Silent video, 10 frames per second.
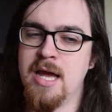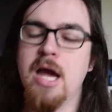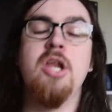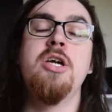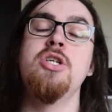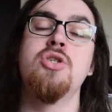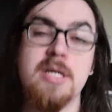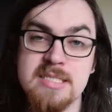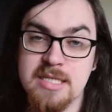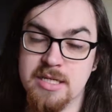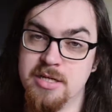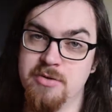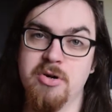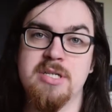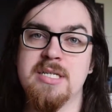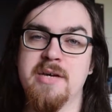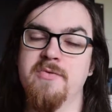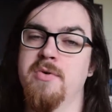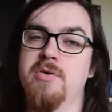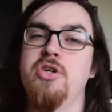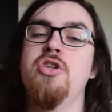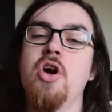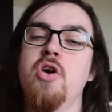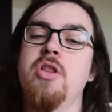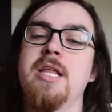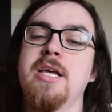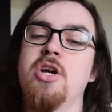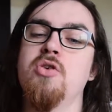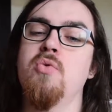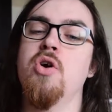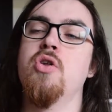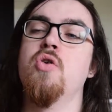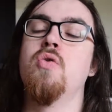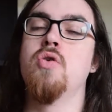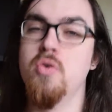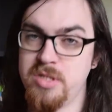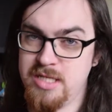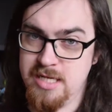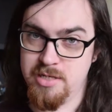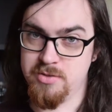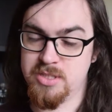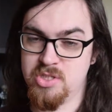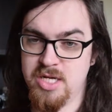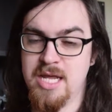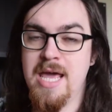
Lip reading: And you can trust that they're going to work together well. You know that they're going to look good together on screen.